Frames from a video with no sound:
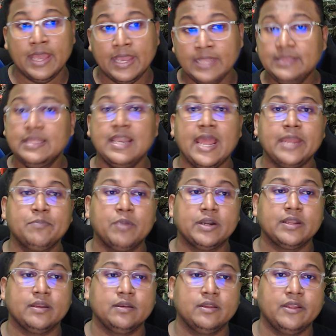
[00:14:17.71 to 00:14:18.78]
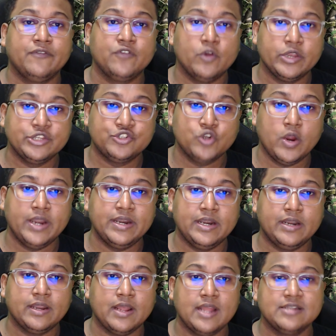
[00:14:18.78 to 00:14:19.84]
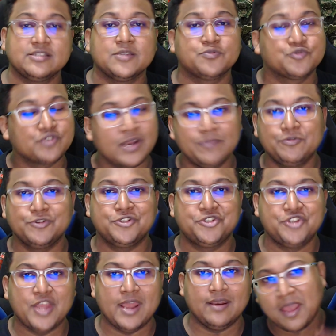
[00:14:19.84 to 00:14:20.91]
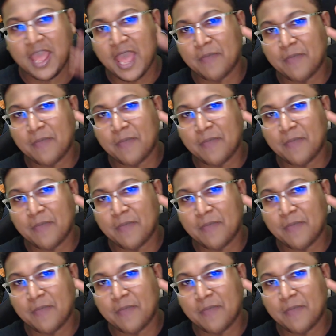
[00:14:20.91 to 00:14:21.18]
Hit the like button if you enjoyed it and subscribe to the channel. Happy